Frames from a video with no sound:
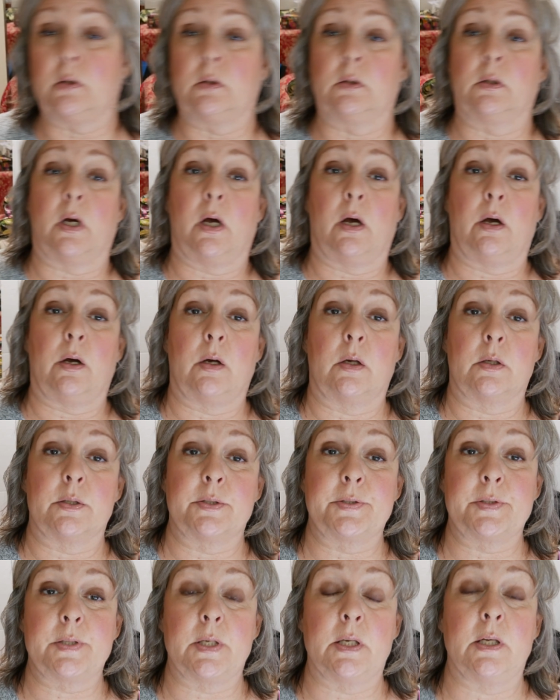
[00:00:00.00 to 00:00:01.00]
will
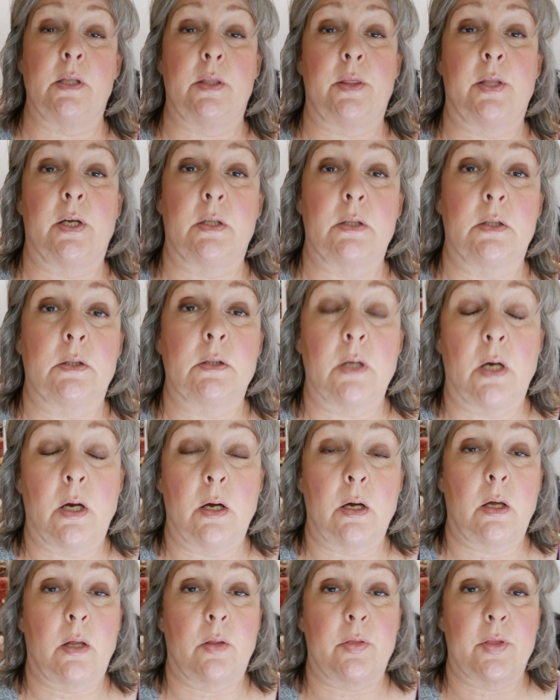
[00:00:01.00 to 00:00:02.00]
see
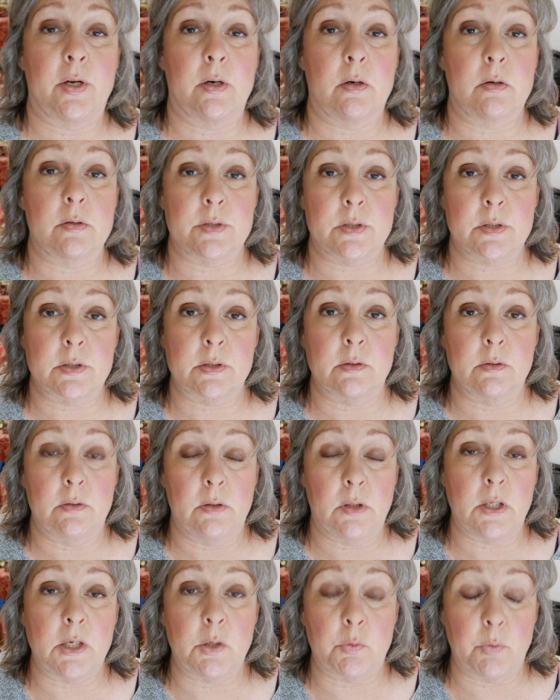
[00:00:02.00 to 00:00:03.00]
that
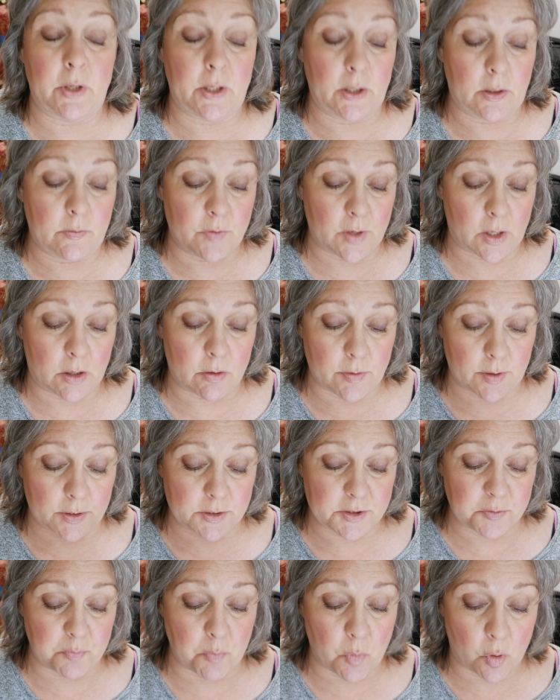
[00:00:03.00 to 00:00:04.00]
there's liquid in
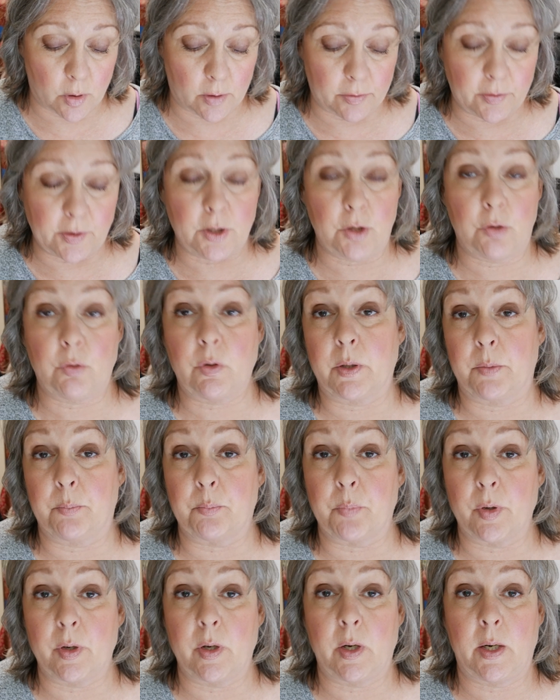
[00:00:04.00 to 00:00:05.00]
there that's more than you
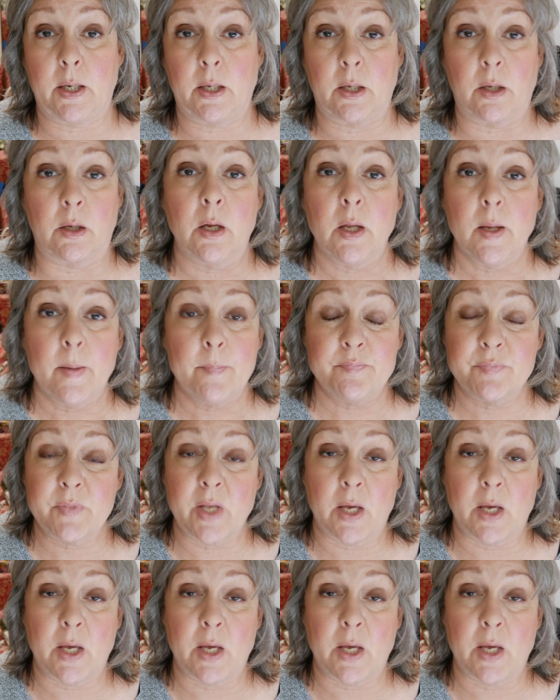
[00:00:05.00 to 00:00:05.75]
can bring,